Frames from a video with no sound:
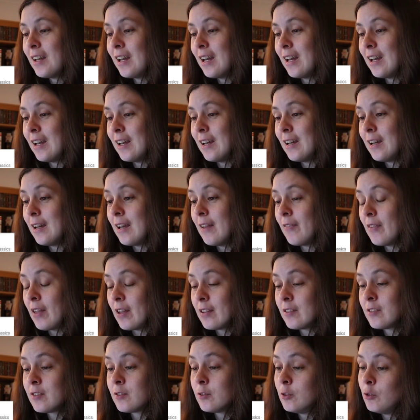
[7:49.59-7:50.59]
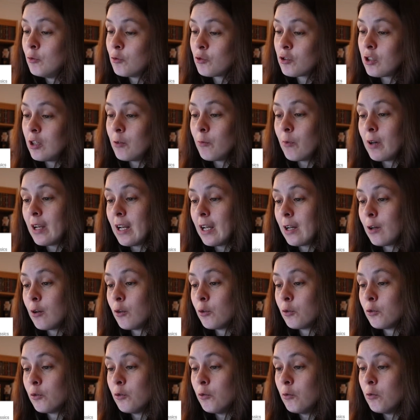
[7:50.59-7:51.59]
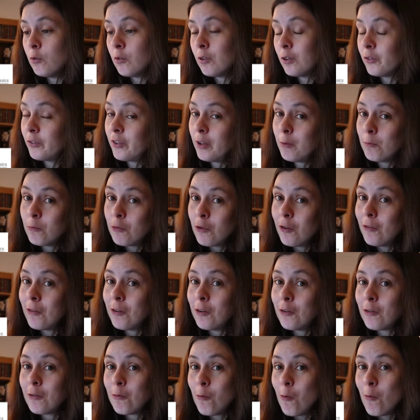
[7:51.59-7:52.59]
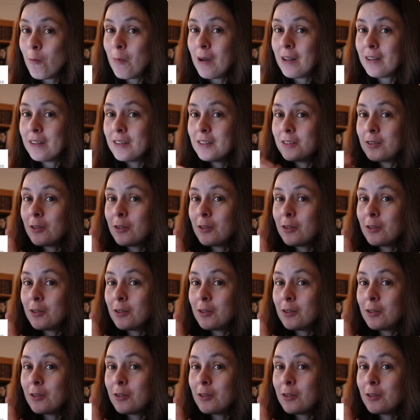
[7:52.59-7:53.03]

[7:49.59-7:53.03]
And that's usually when I go to contemporary or romance.